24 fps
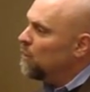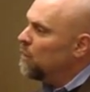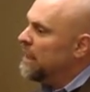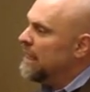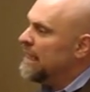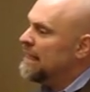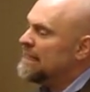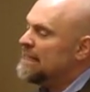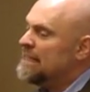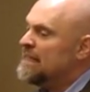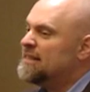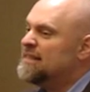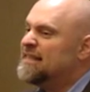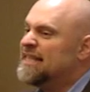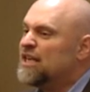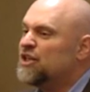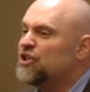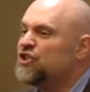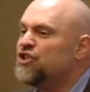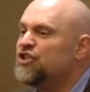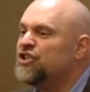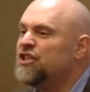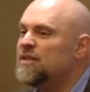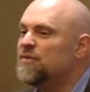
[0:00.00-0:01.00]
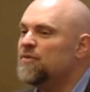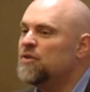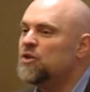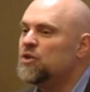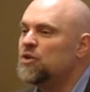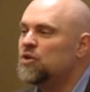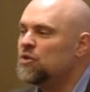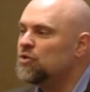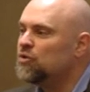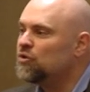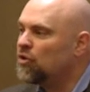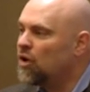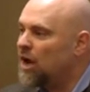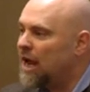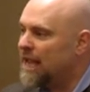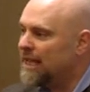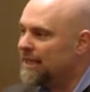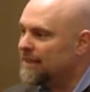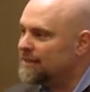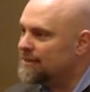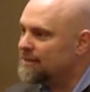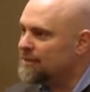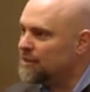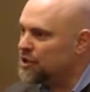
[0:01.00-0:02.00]
It is their civil
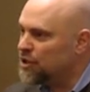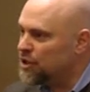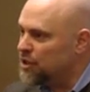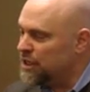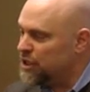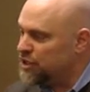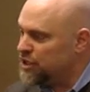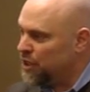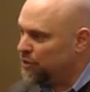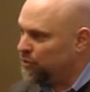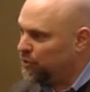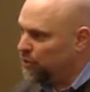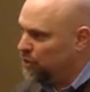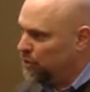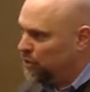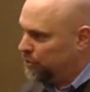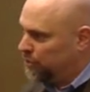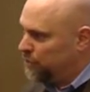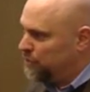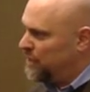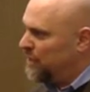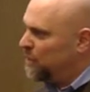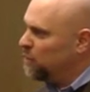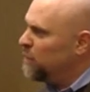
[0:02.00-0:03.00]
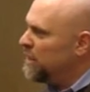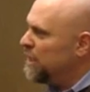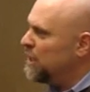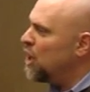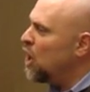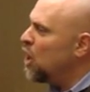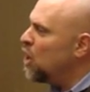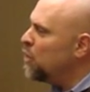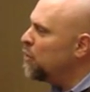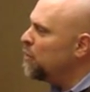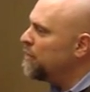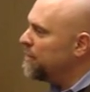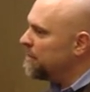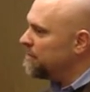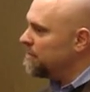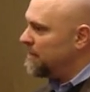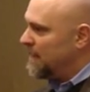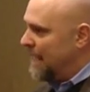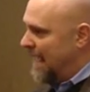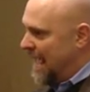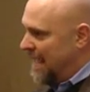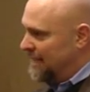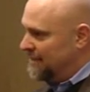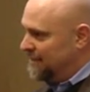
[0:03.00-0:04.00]
rights," Attorney General Holder said. "We owe
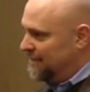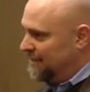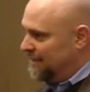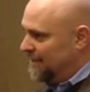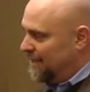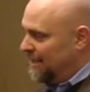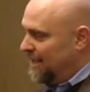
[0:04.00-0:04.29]
them that."